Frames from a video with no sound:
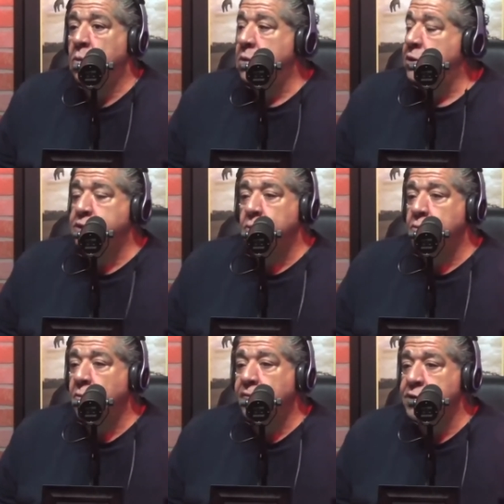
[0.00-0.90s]
there's certain
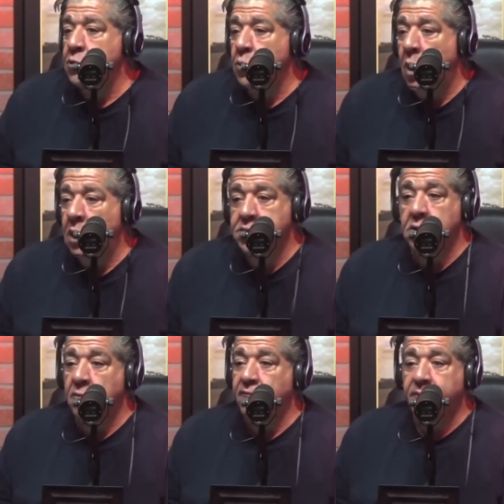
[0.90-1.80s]
movies you watch you
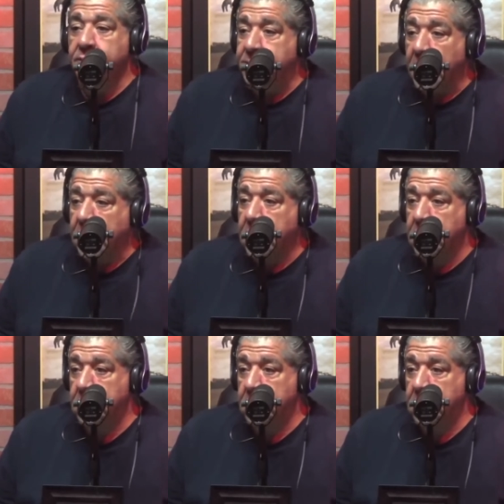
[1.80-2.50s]
don't feel dick